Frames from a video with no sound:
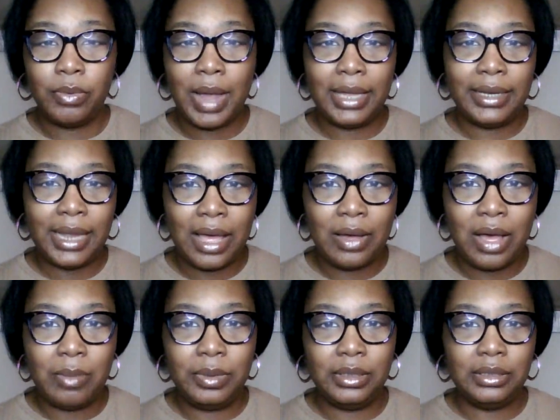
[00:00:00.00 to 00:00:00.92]
right now
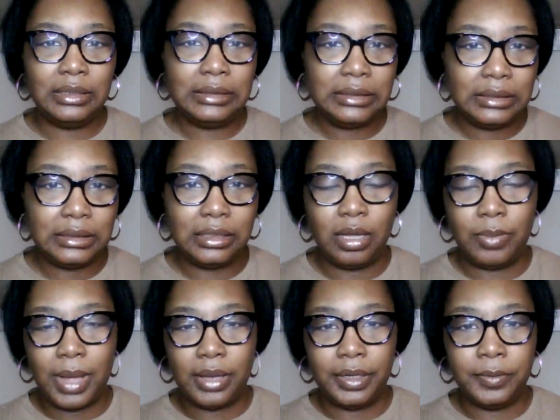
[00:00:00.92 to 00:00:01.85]
I'm a little
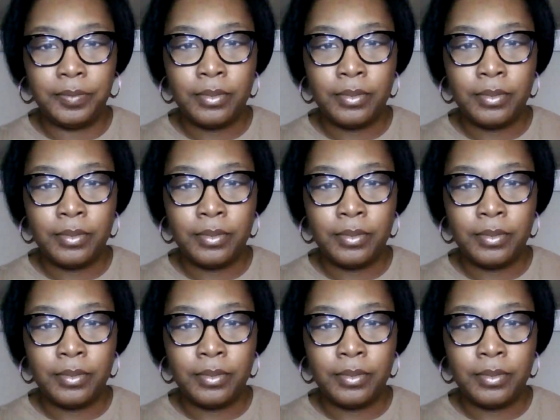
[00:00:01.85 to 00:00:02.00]
about it.